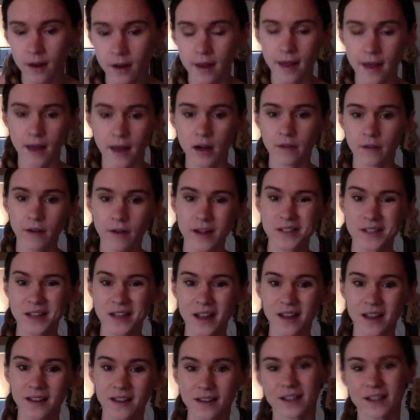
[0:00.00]
And if I
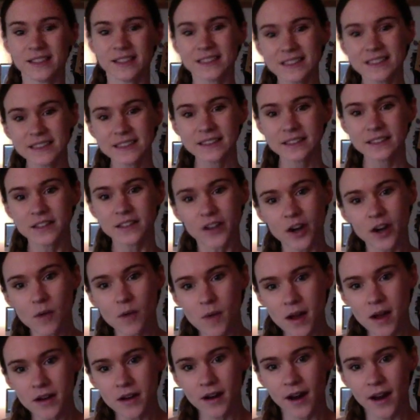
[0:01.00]
say, you know
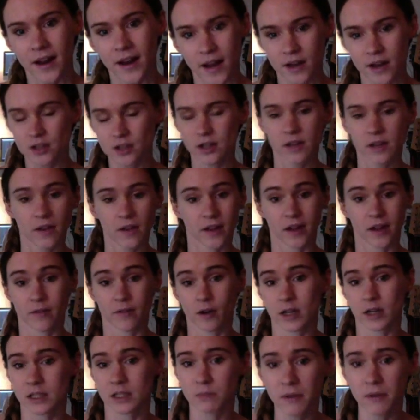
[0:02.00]
what, I actually, I've
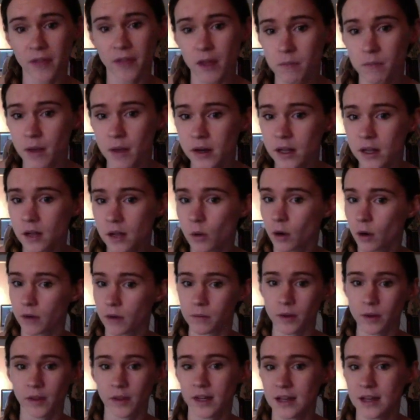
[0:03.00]
already spent that money, or I
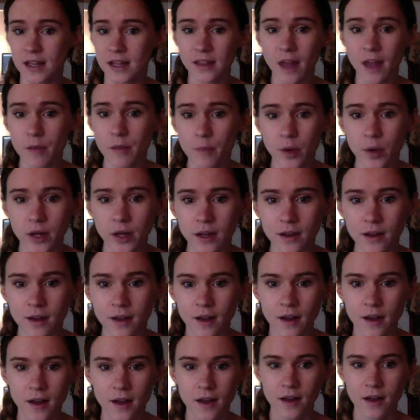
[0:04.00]
really need that money,
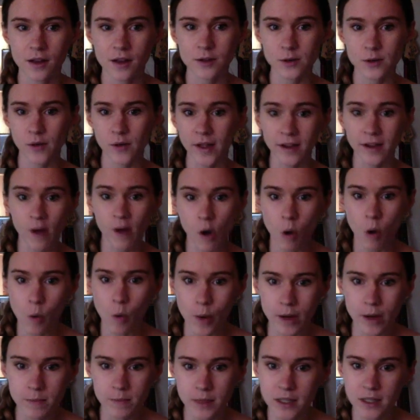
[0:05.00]
do they go away
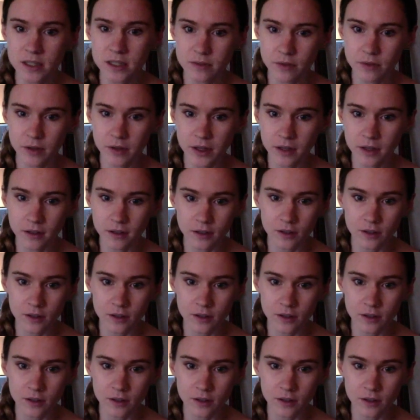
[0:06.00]
peacefully?